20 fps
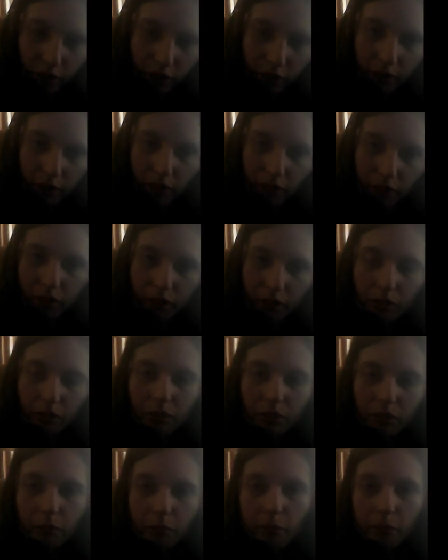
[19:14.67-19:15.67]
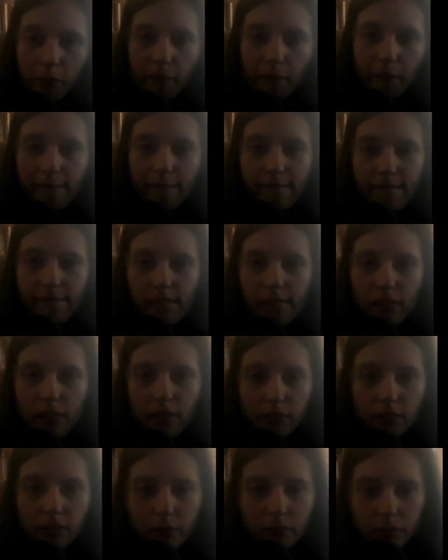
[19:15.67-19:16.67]

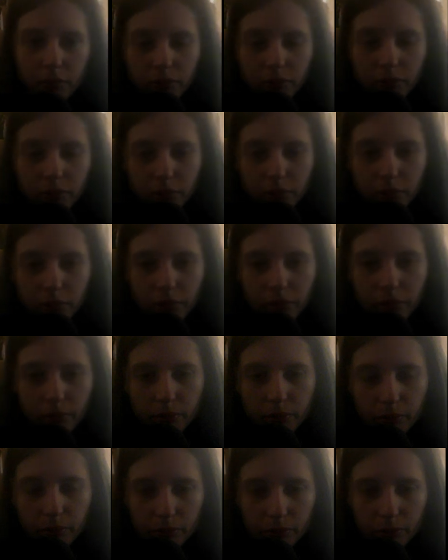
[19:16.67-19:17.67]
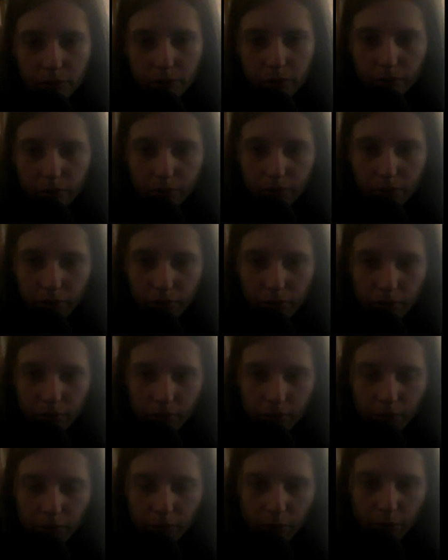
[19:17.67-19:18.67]

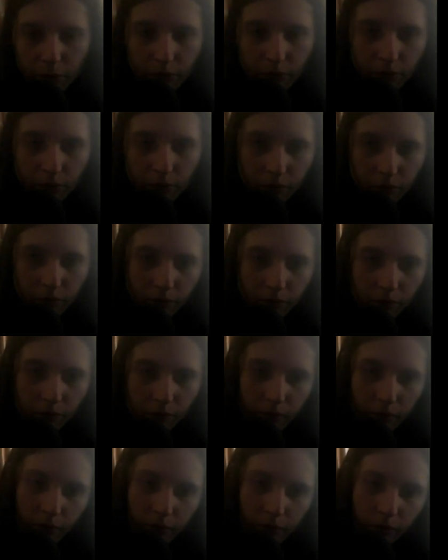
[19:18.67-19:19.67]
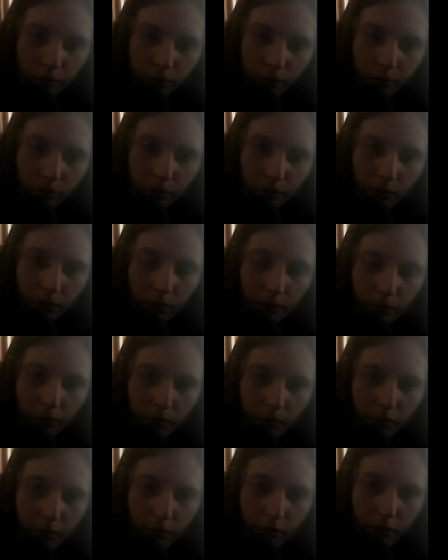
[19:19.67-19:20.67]

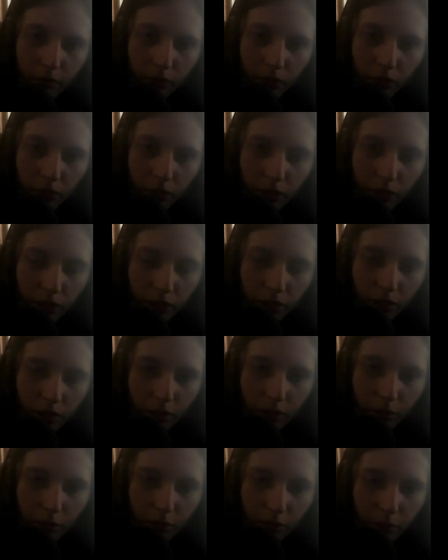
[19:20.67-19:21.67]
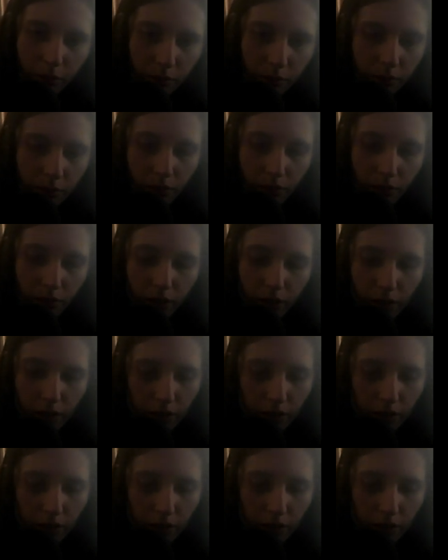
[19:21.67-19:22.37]
Nothing is said.